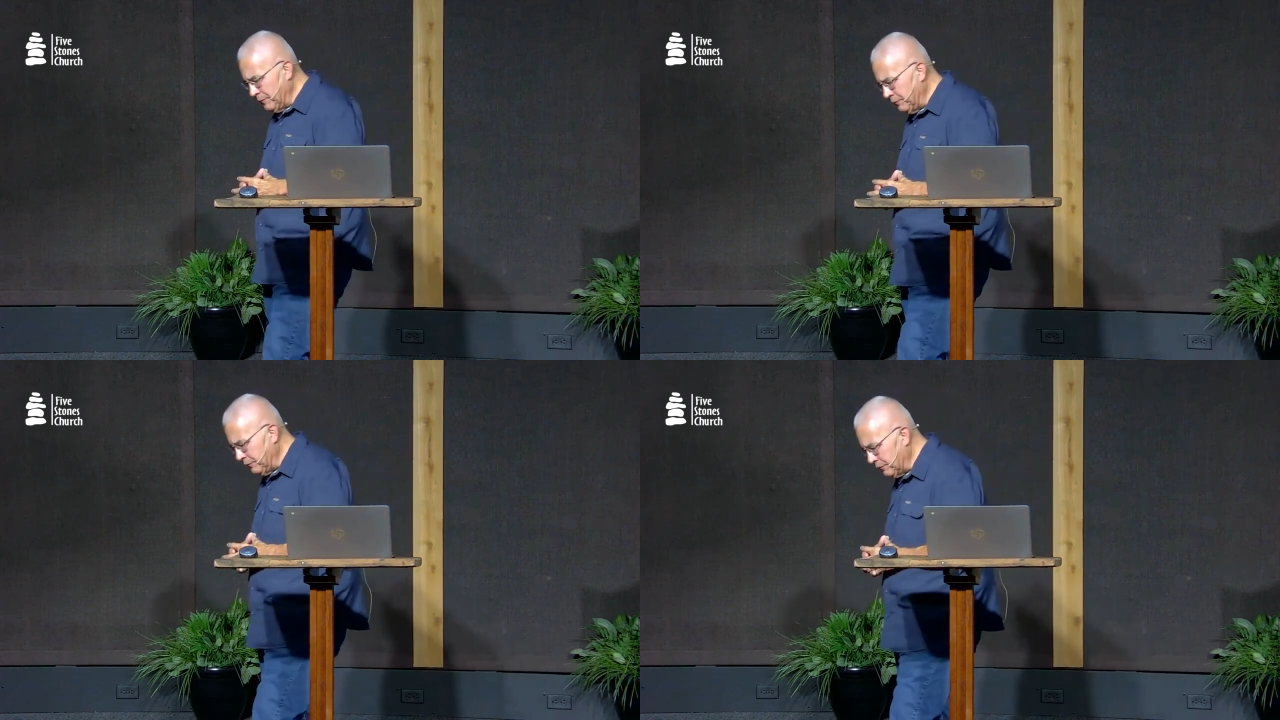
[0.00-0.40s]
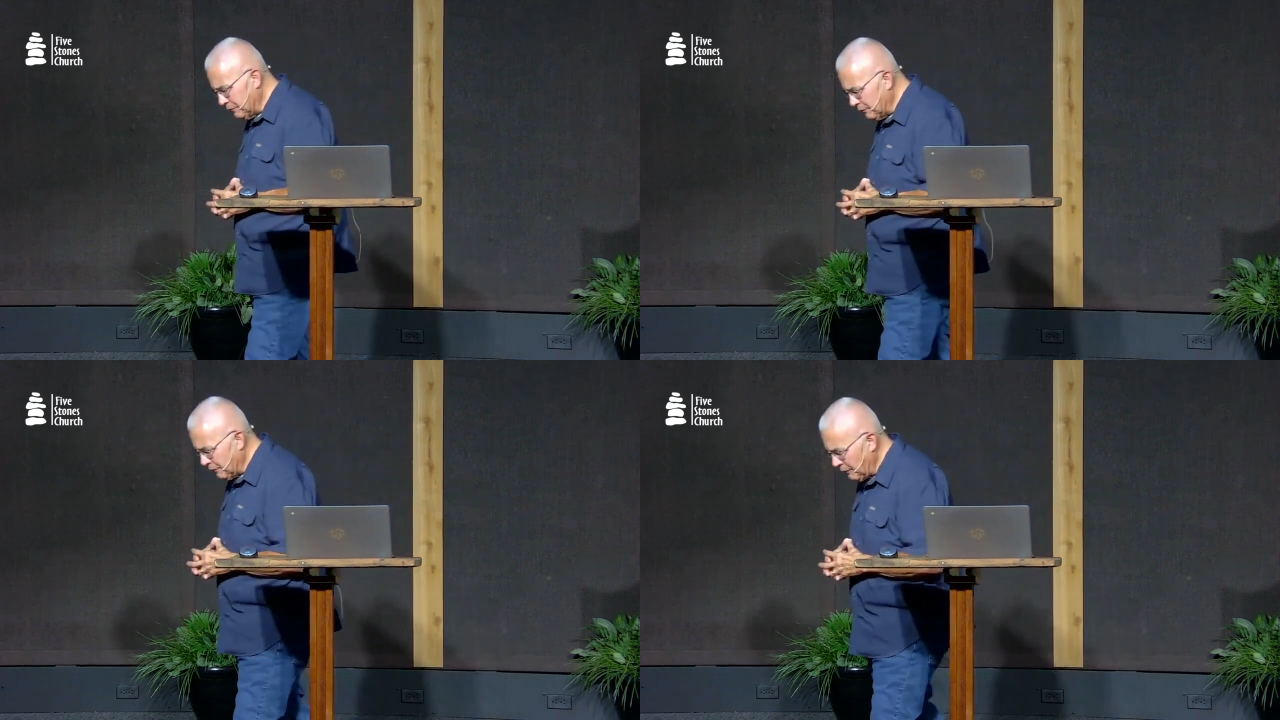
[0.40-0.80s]

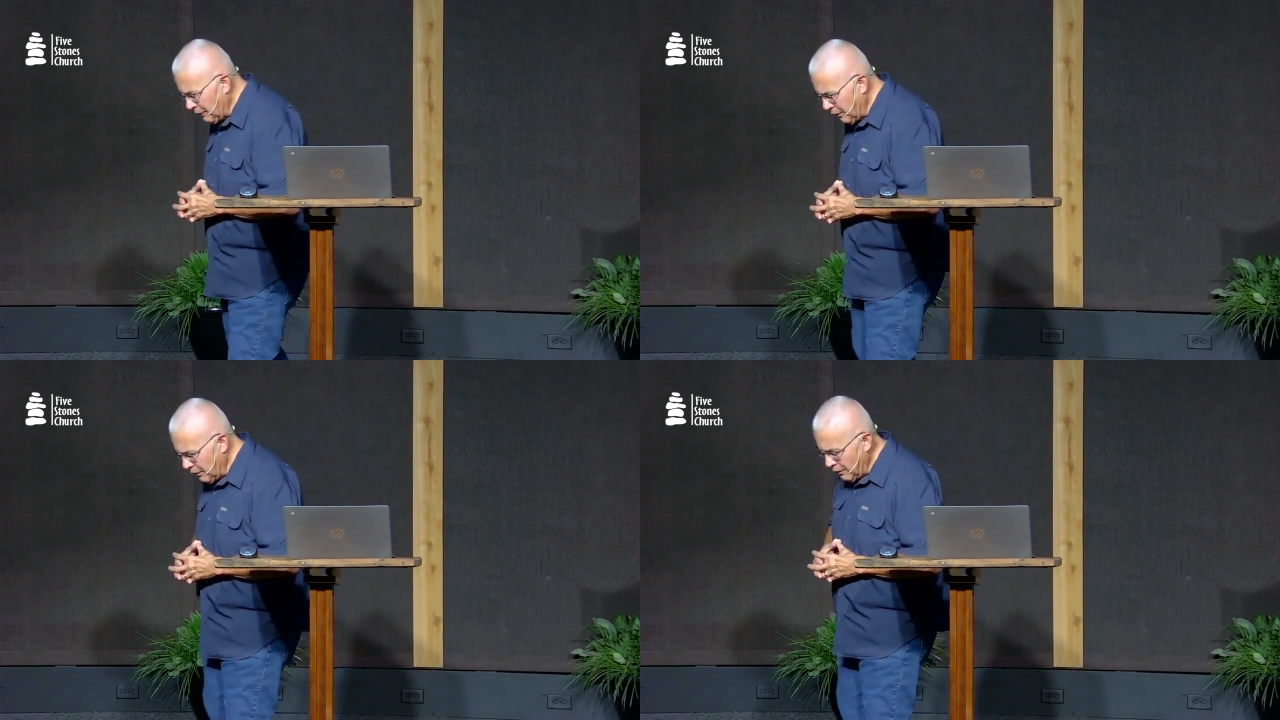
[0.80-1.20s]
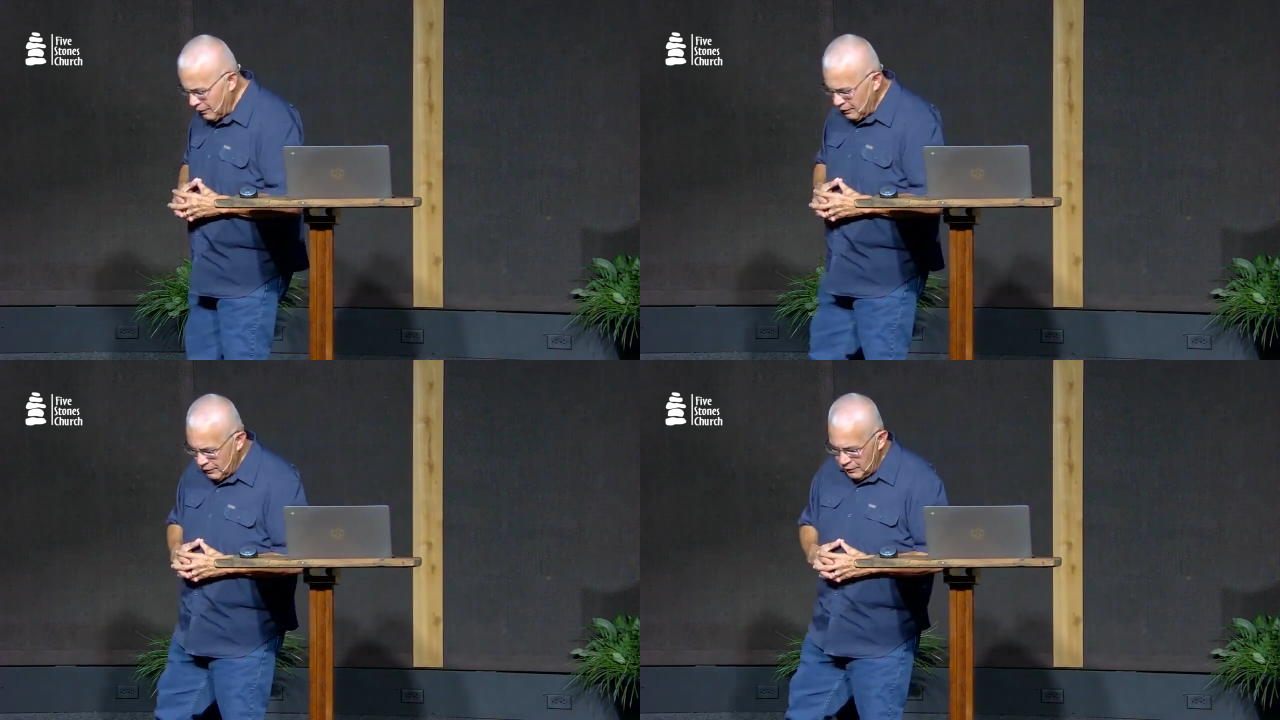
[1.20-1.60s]

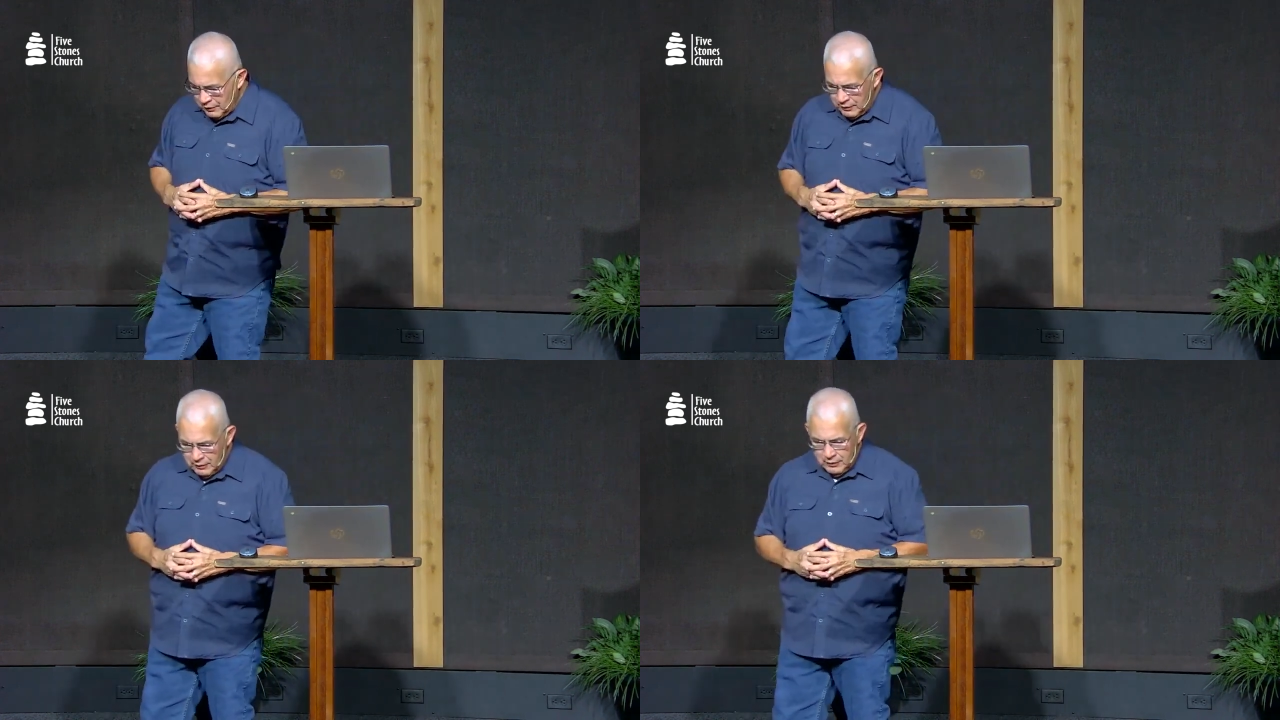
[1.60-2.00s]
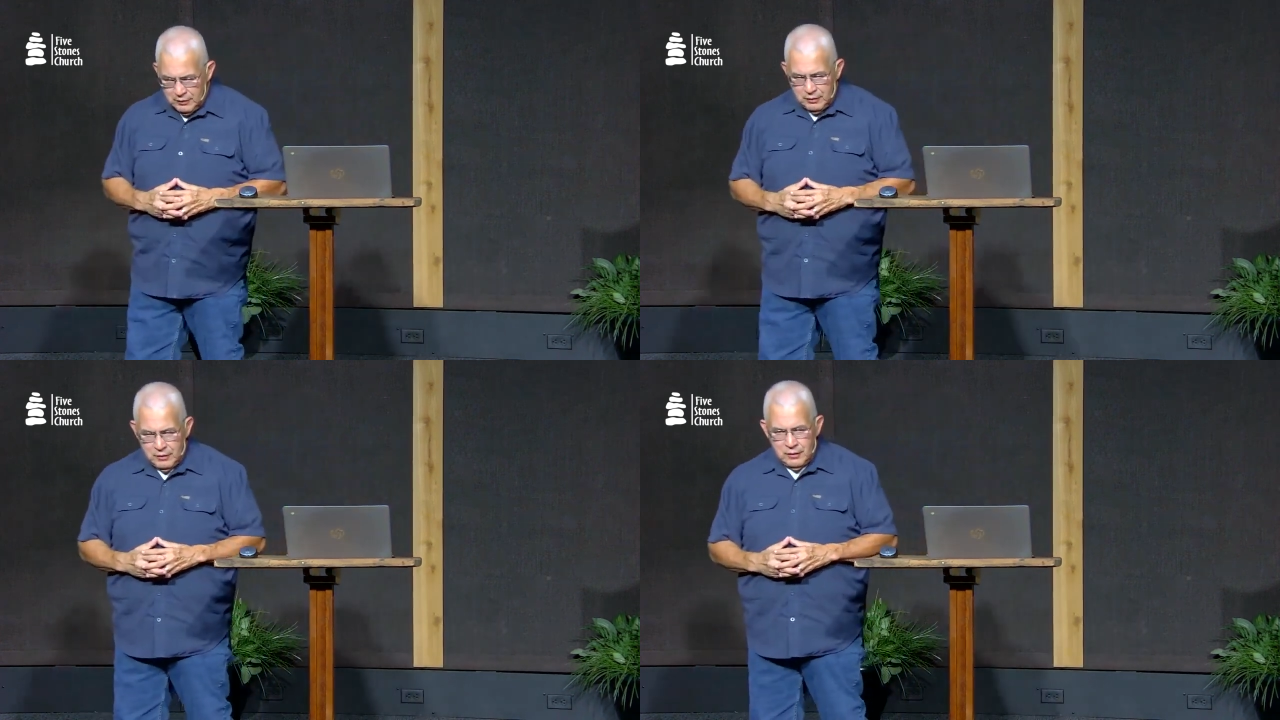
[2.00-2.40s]

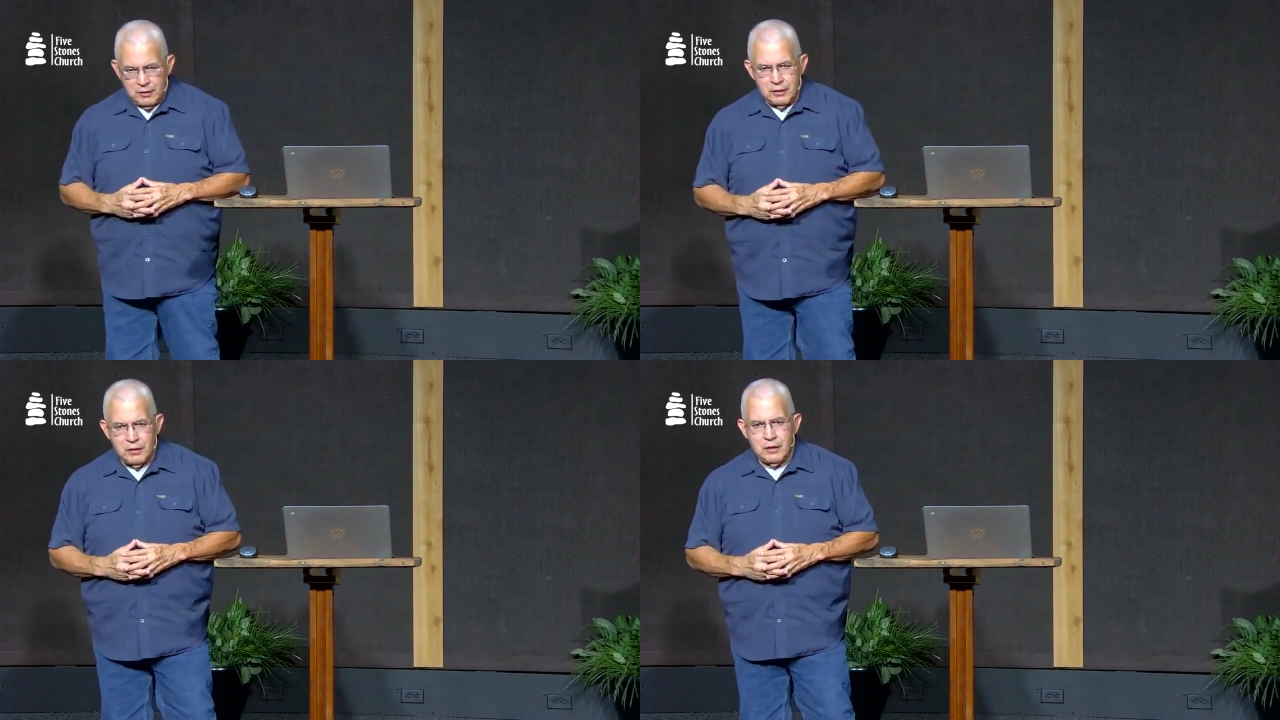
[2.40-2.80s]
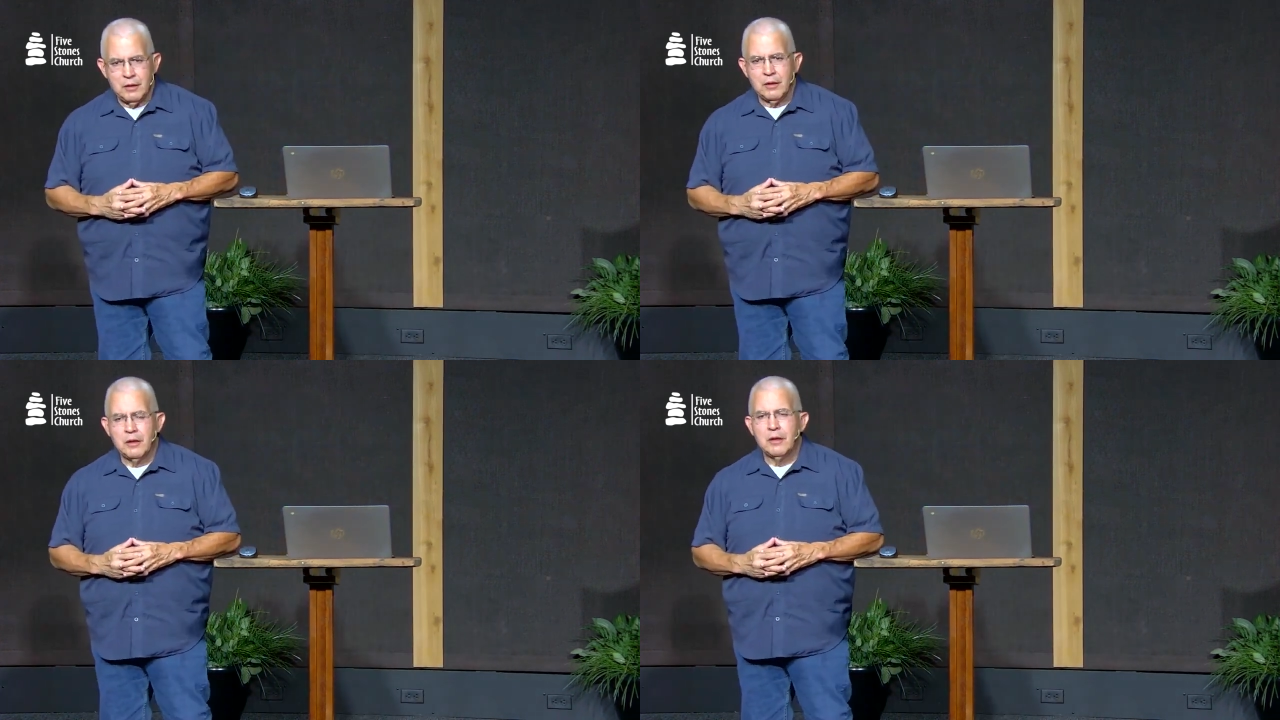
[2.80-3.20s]
[no speech]